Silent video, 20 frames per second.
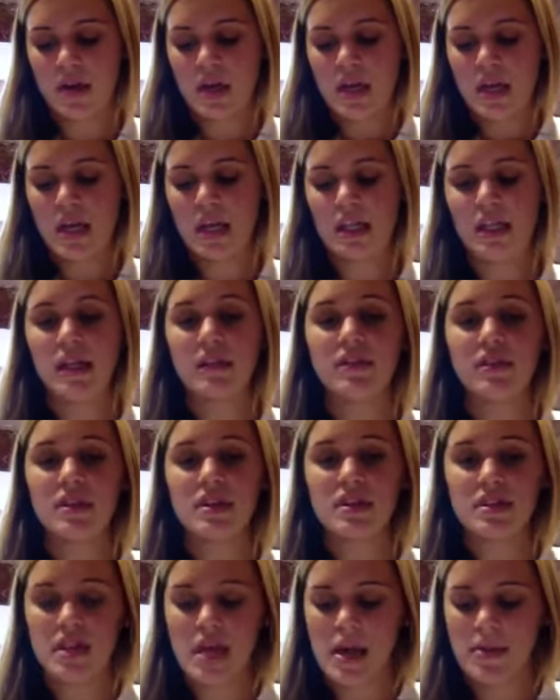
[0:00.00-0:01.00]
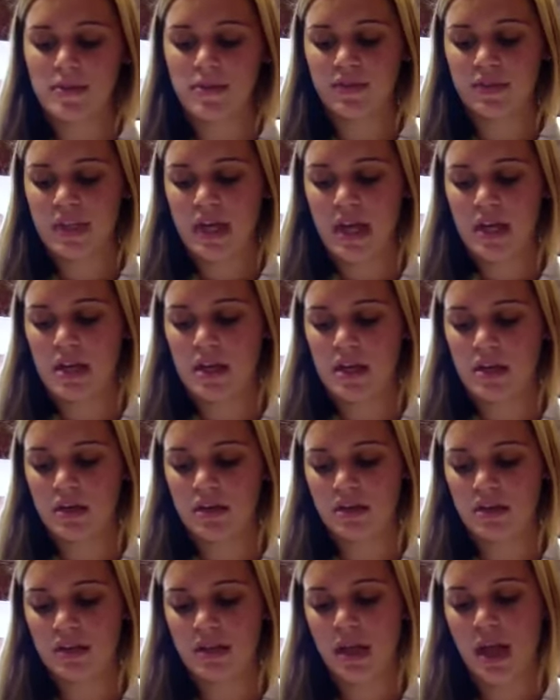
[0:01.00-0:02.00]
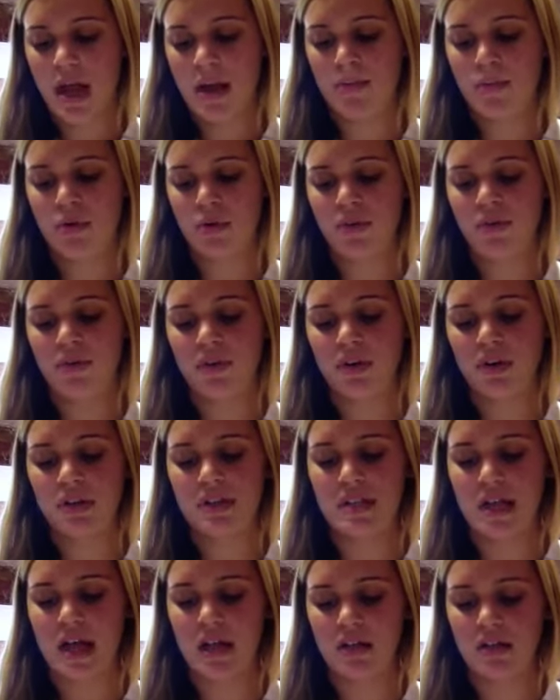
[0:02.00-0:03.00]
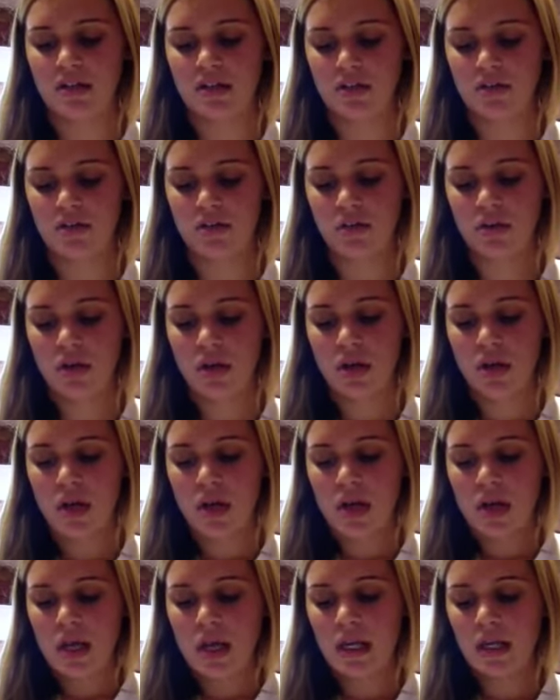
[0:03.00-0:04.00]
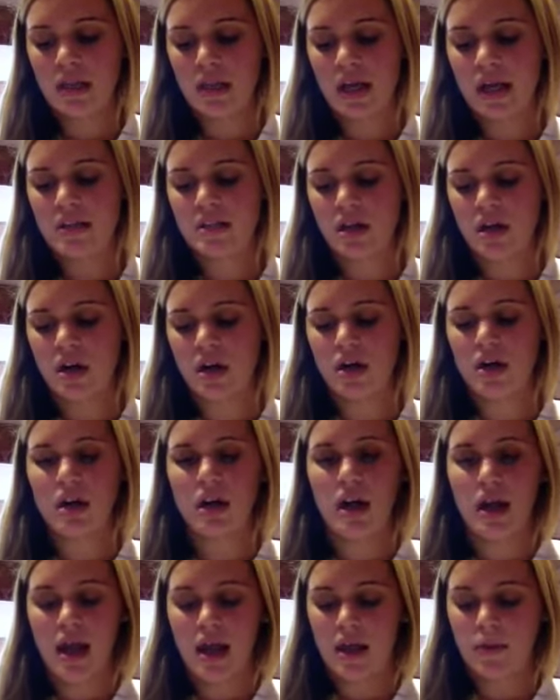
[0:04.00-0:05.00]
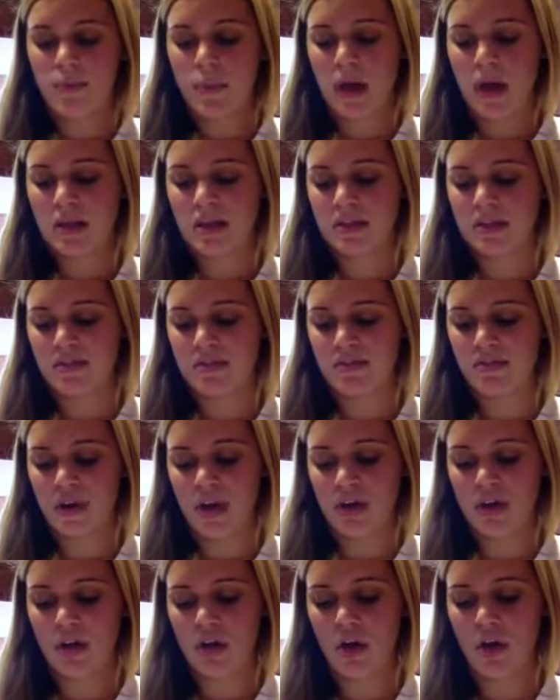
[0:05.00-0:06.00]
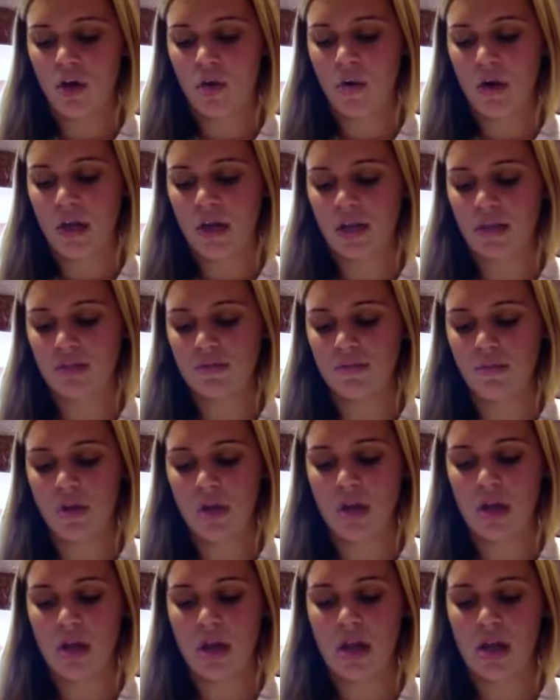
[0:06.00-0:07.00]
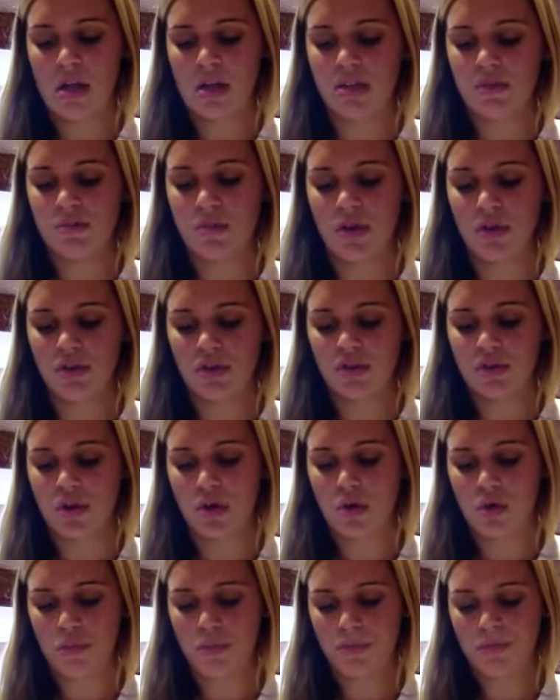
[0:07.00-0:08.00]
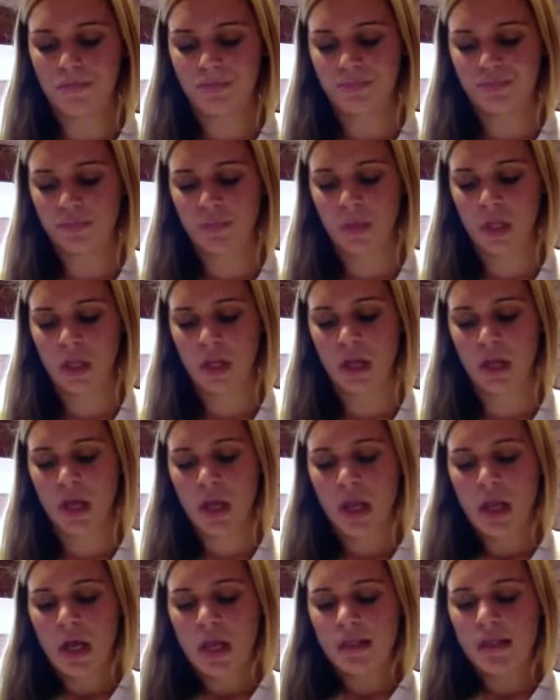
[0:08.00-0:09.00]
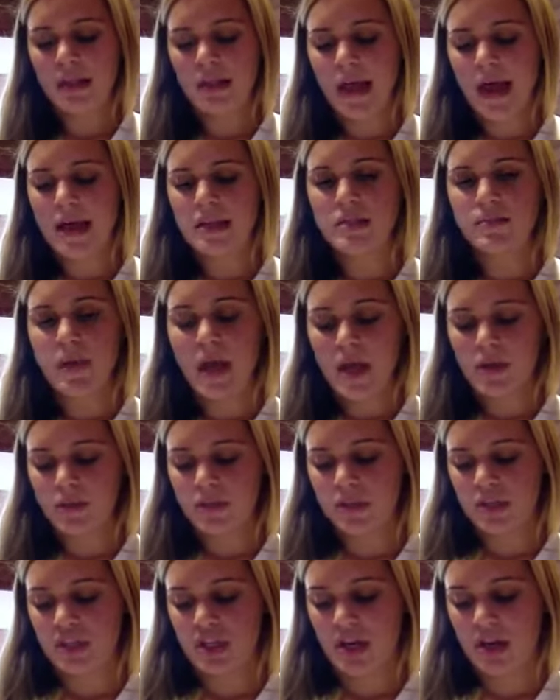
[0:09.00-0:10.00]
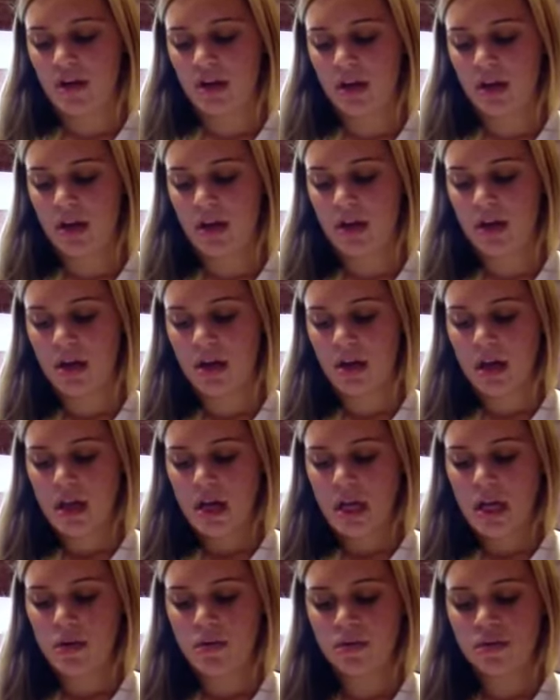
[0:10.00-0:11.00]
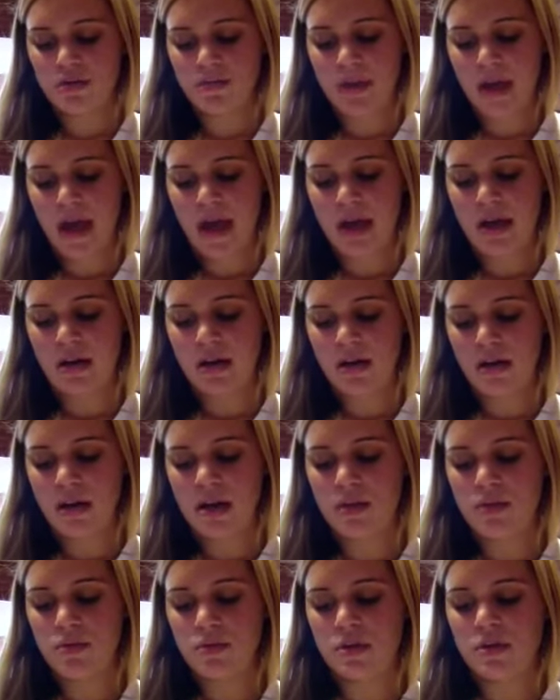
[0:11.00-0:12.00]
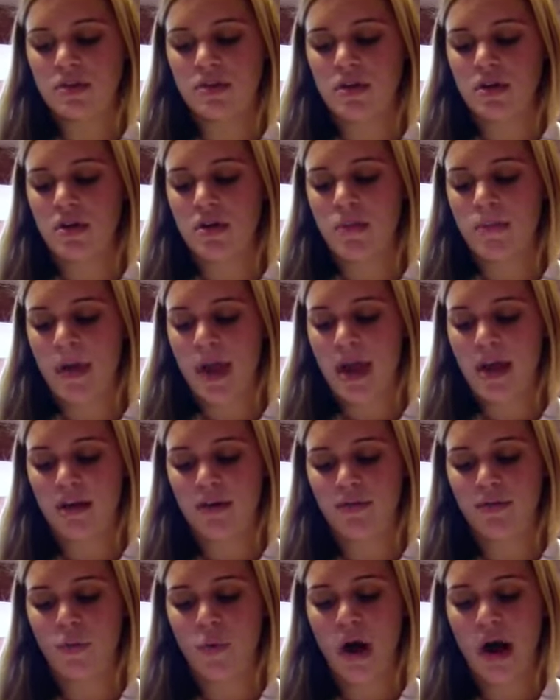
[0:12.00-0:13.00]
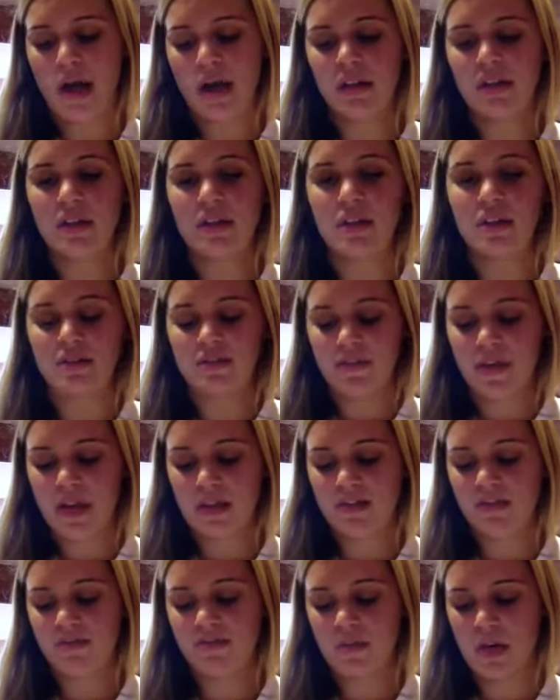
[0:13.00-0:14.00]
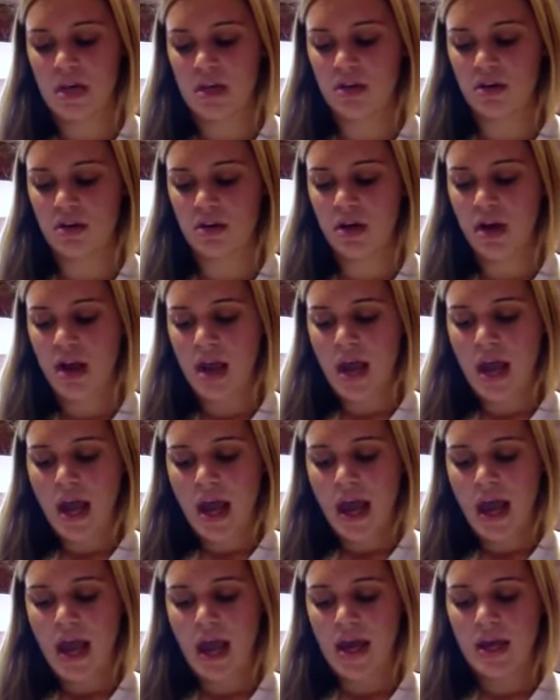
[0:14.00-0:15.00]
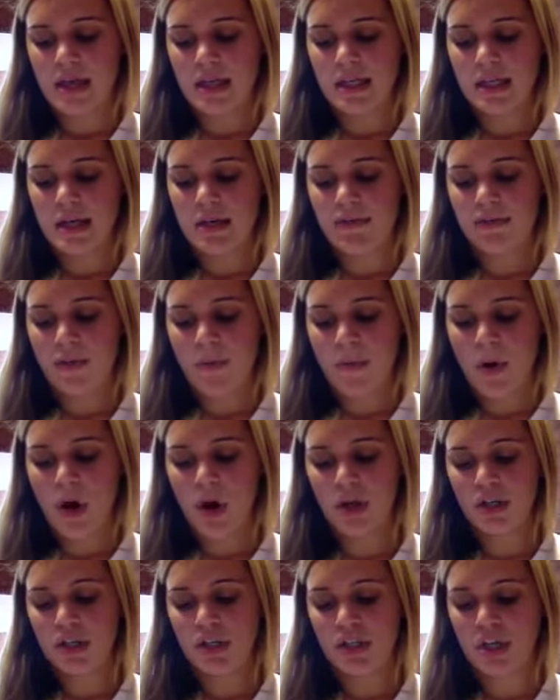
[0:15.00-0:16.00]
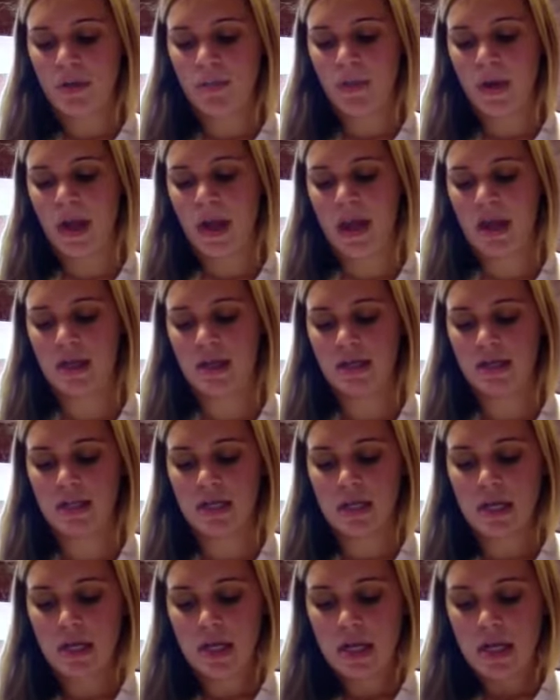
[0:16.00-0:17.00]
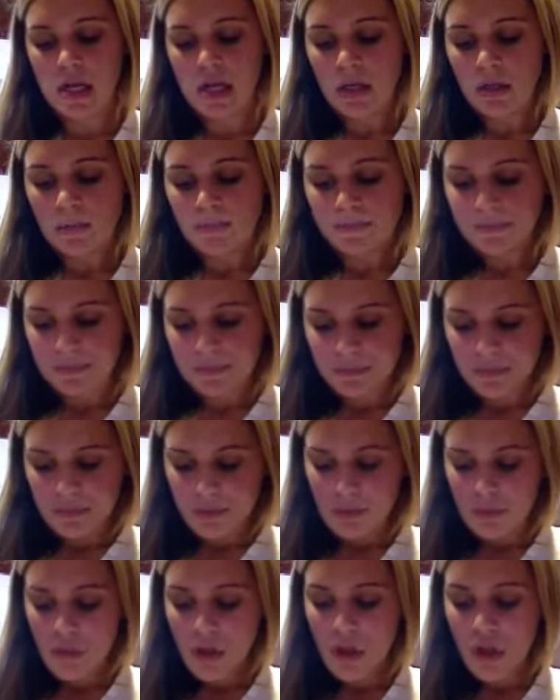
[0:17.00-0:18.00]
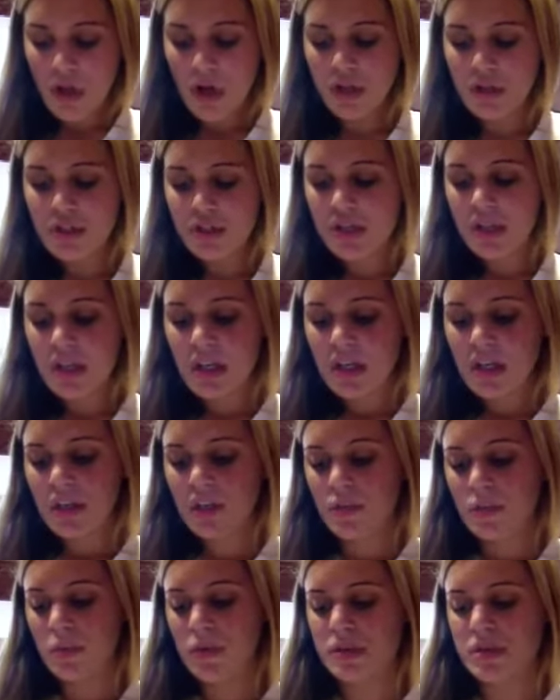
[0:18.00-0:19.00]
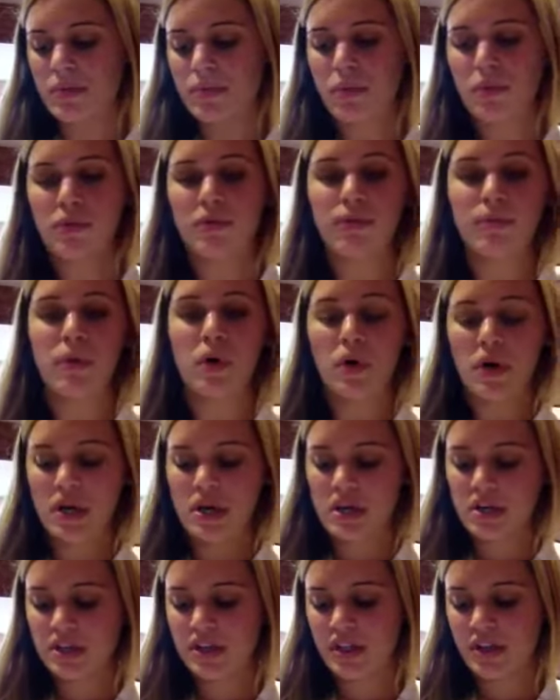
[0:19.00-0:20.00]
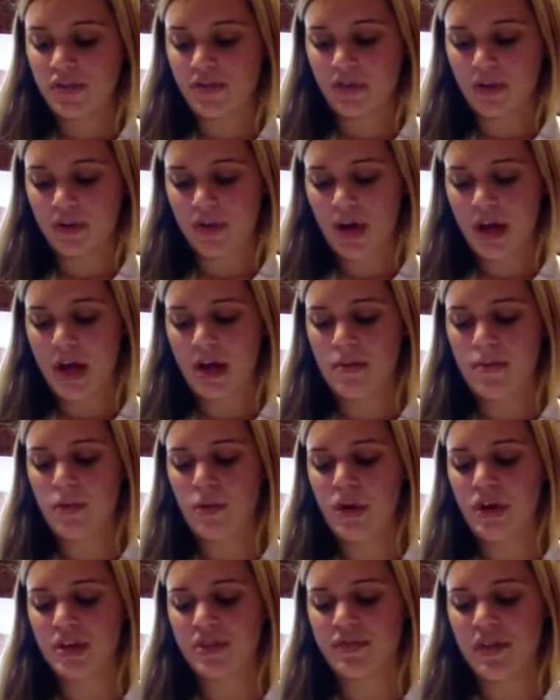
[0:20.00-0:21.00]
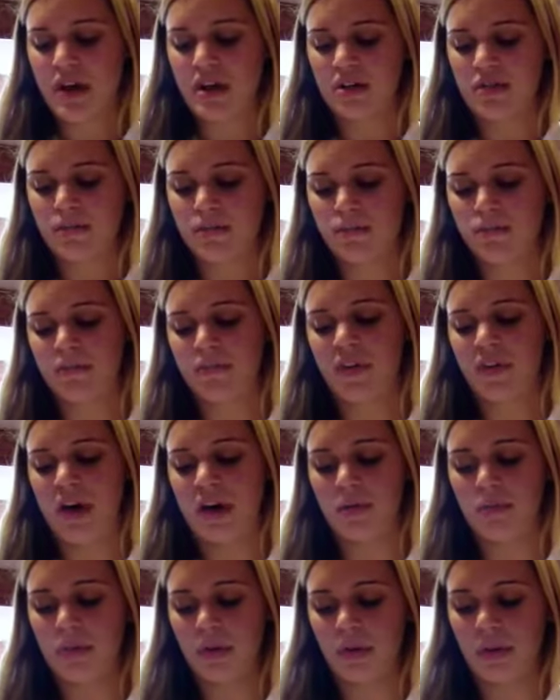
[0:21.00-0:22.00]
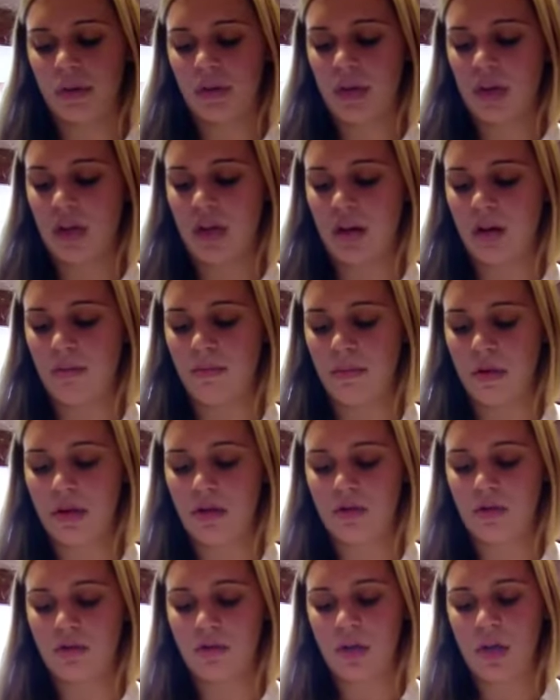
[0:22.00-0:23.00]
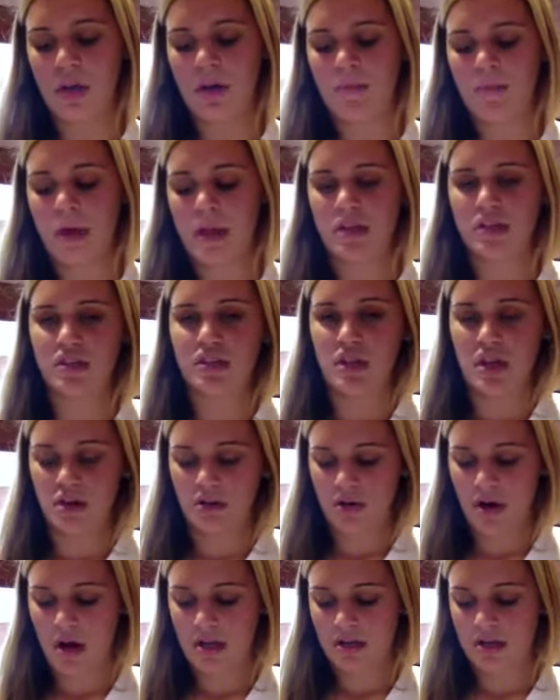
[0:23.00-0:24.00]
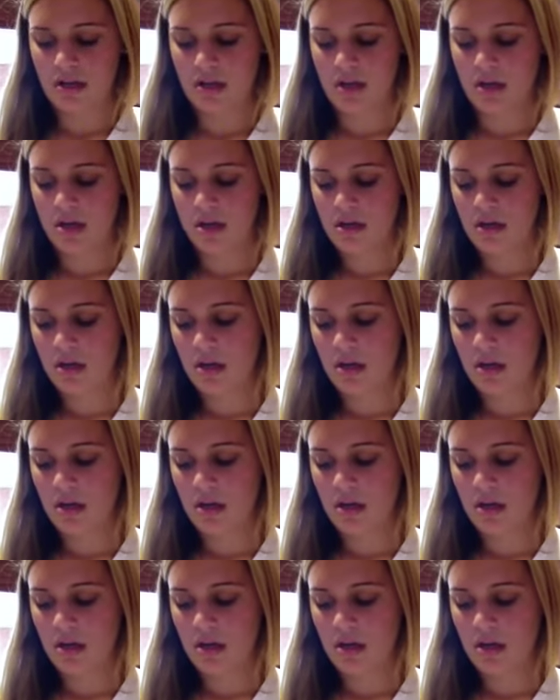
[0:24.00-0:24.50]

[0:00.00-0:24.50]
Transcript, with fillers: He lived in the slabs for 10 years and preferred solitude. He liked art and had paintings of Van Gogh in his, in his mother's home. The last man was Jerry. He was a man, he was a man of wild and a defensive manner and from hardship and underneath was a boyish and had a boyish vulnerability and, a and immense generosity.